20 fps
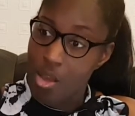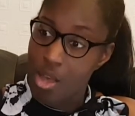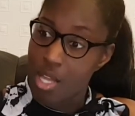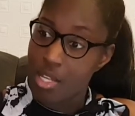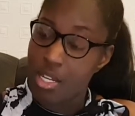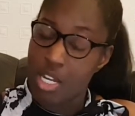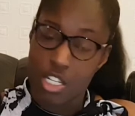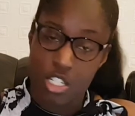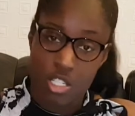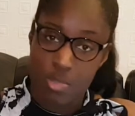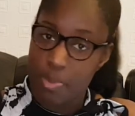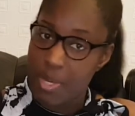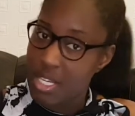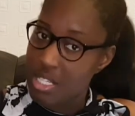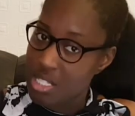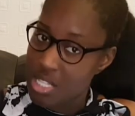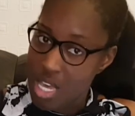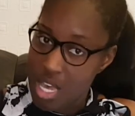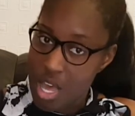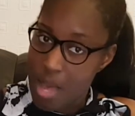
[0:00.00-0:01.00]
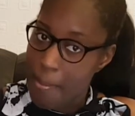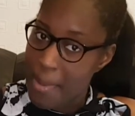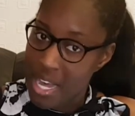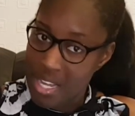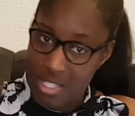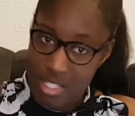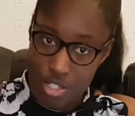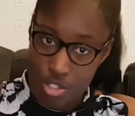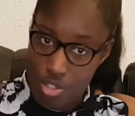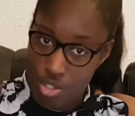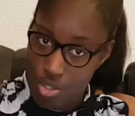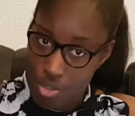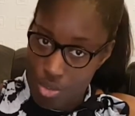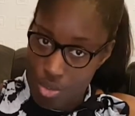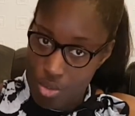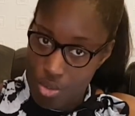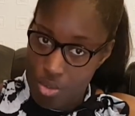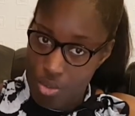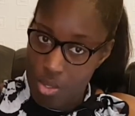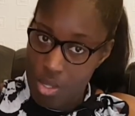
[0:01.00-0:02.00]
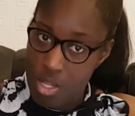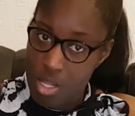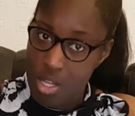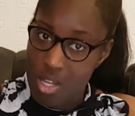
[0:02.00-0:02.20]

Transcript: and not speak to her about it at all,